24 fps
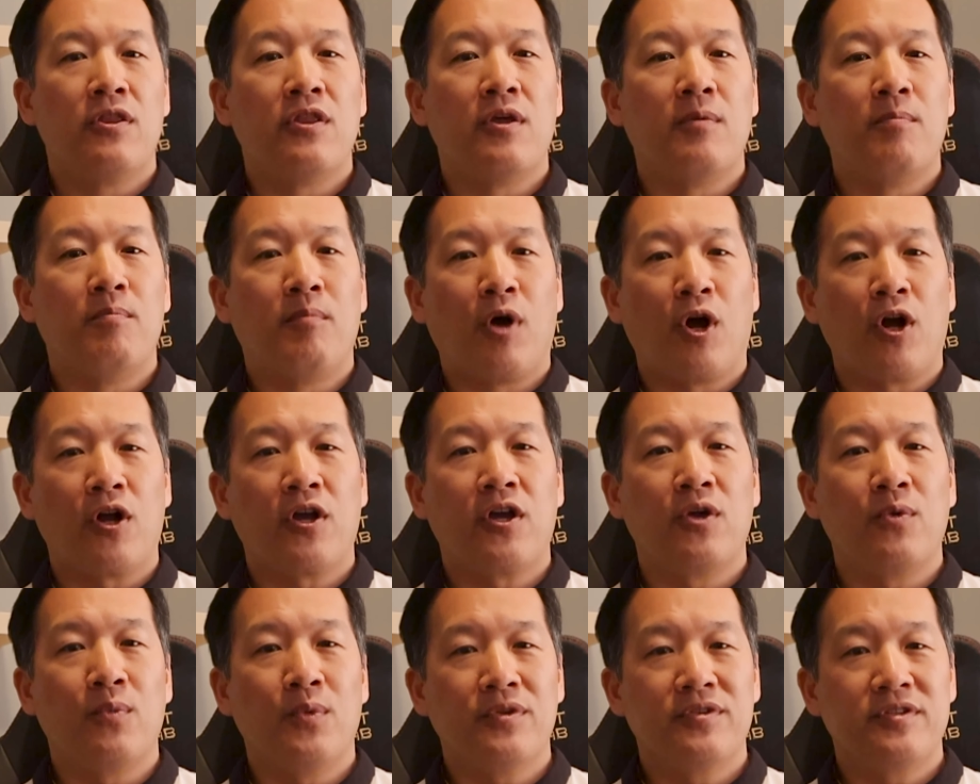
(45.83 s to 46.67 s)
The
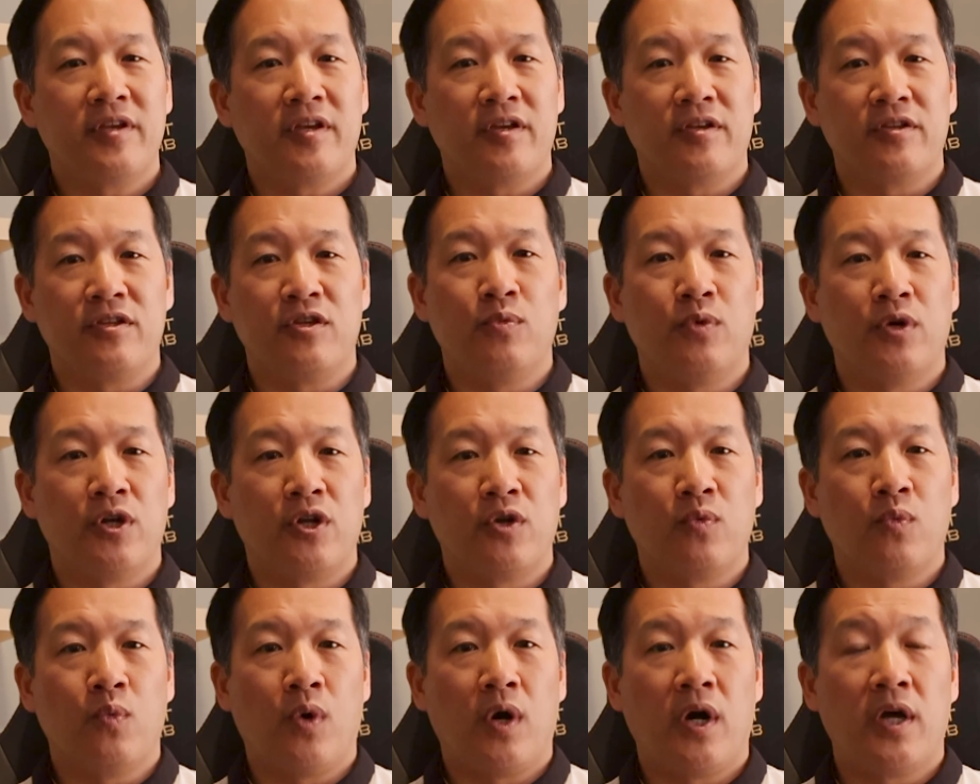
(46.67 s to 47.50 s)
market will tell you what
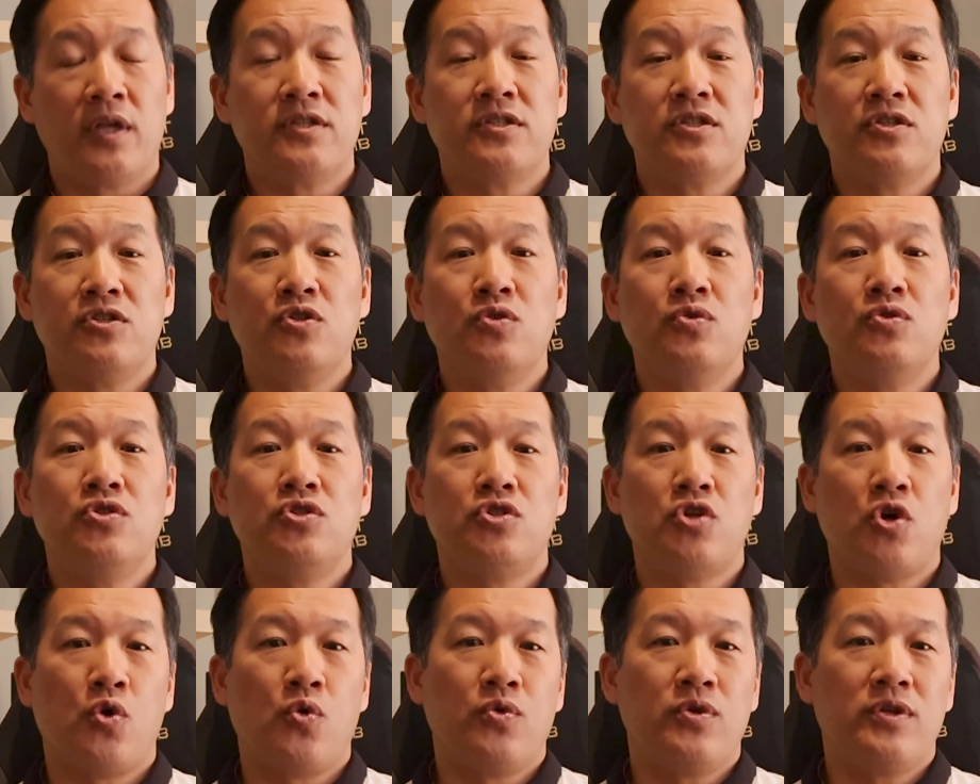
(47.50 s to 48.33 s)
it wants. You
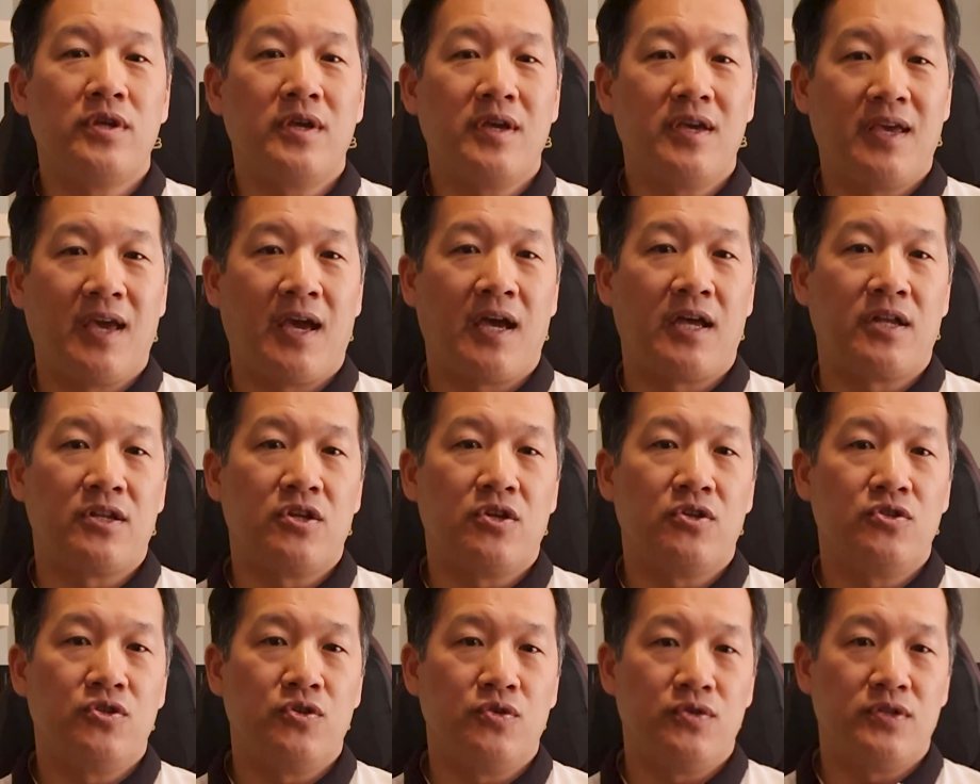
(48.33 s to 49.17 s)
don't get
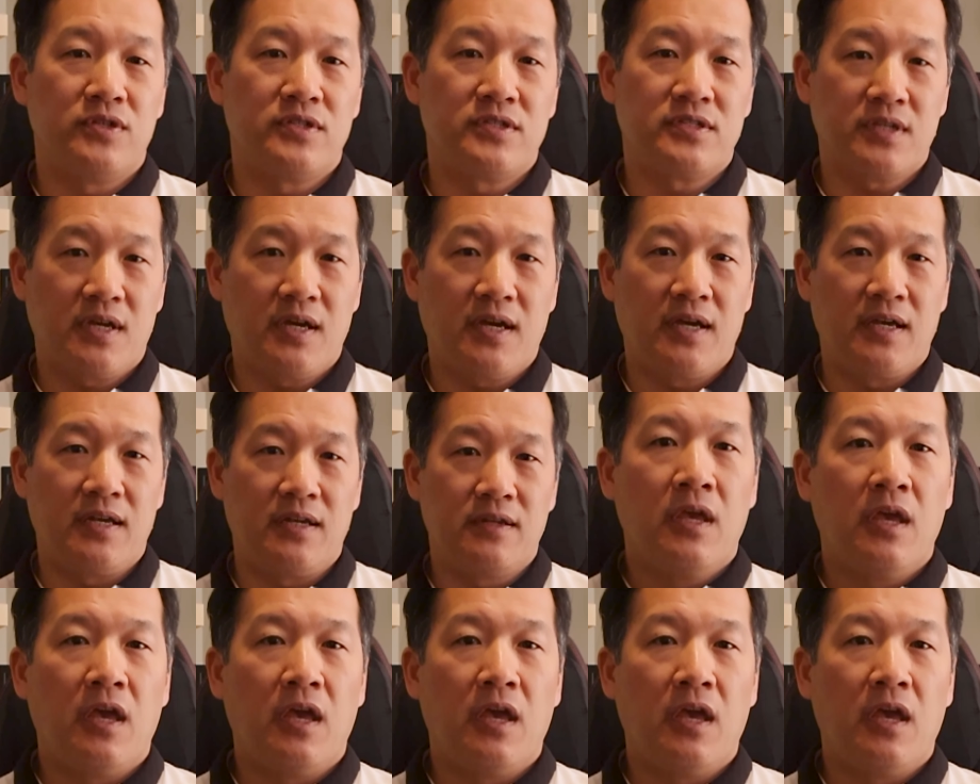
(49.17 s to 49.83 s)
to decide.